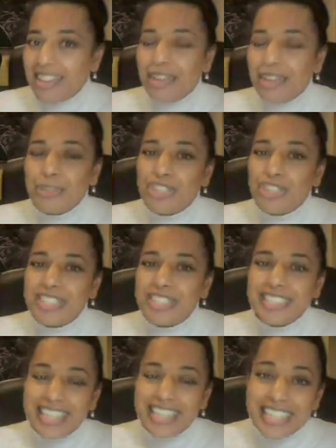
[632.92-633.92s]
that you shouldn't
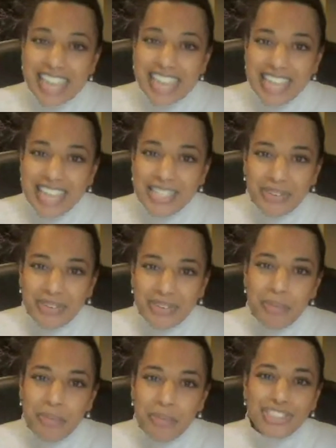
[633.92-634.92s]
eat ice cream,
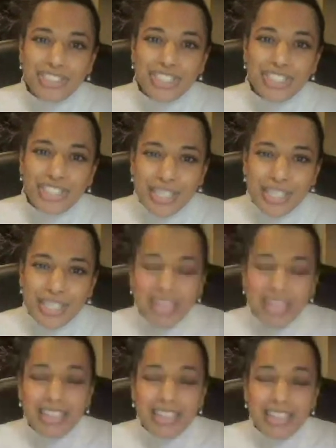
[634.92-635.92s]
but it should just
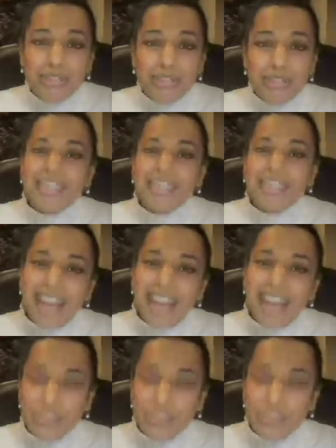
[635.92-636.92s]
mean that you should eat
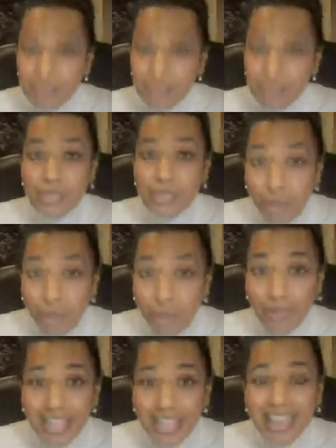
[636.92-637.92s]
ice cream
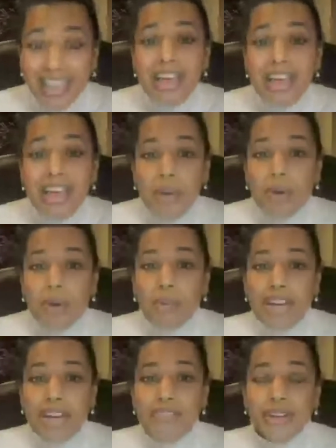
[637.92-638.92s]
slowly, or
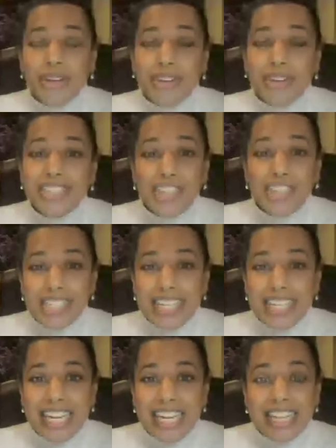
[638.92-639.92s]
whenever you're ingesting
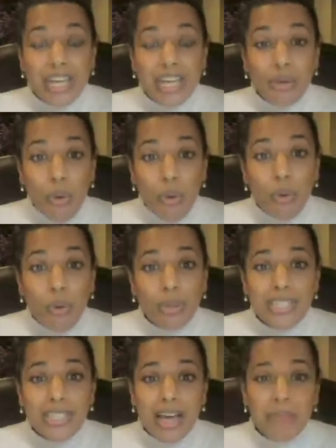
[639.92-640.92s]
anything cold,
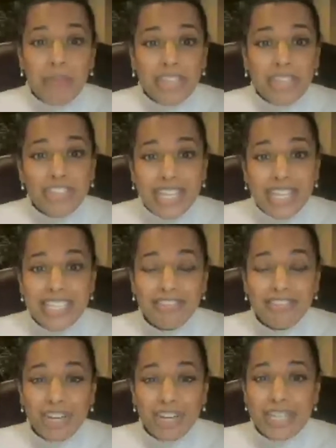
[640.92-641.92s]
ingest it
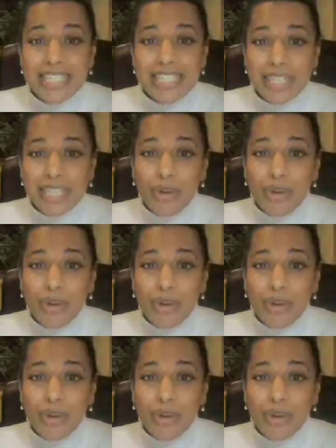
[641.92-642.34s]
very slowly.